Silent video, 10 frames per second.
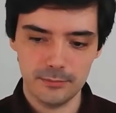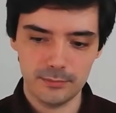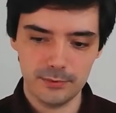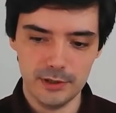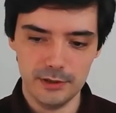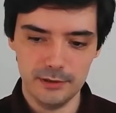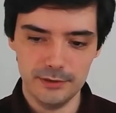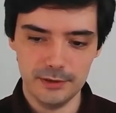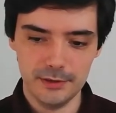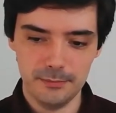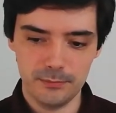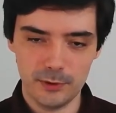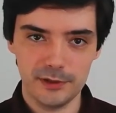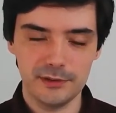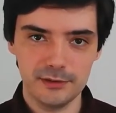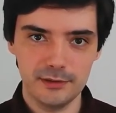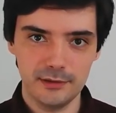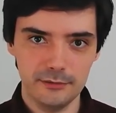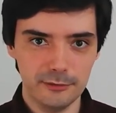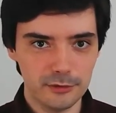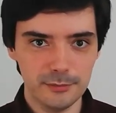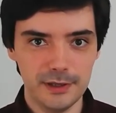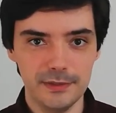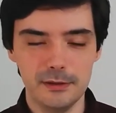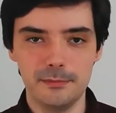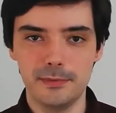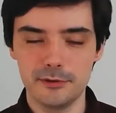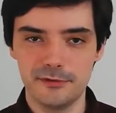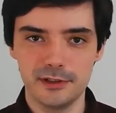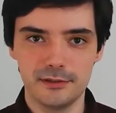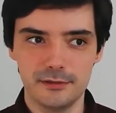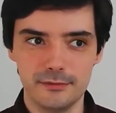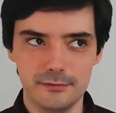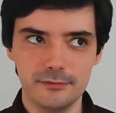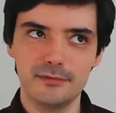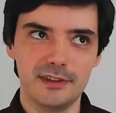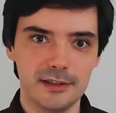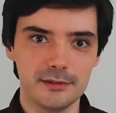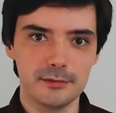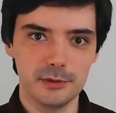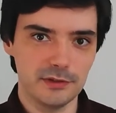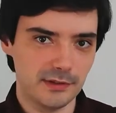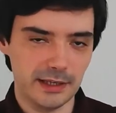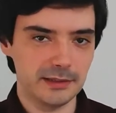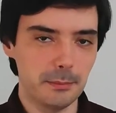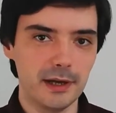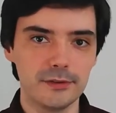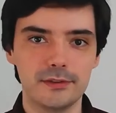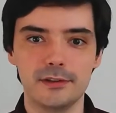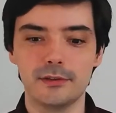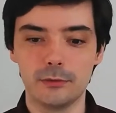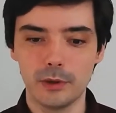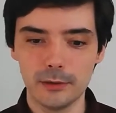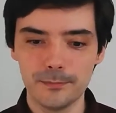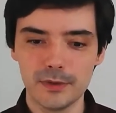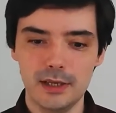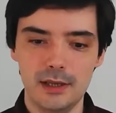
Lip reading: the present form and the perfect tense, which is like the past tense as well.